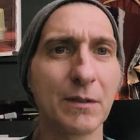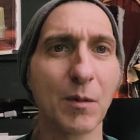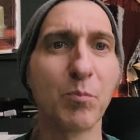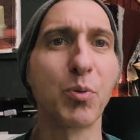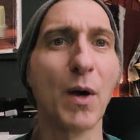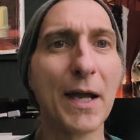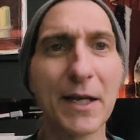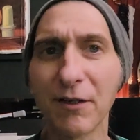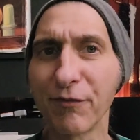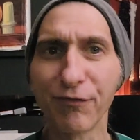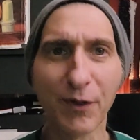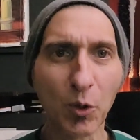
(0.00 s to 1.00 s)
a bright, a
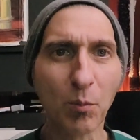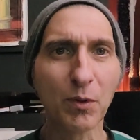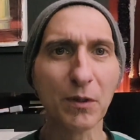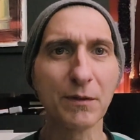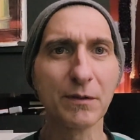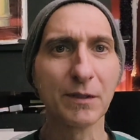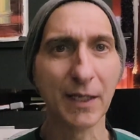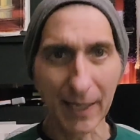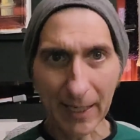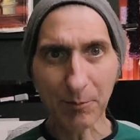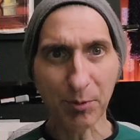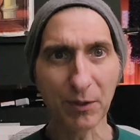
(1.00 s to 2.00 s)
filbert, an
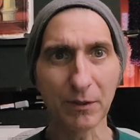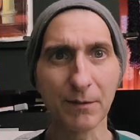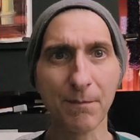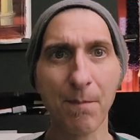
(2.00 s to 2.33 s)
Egbert?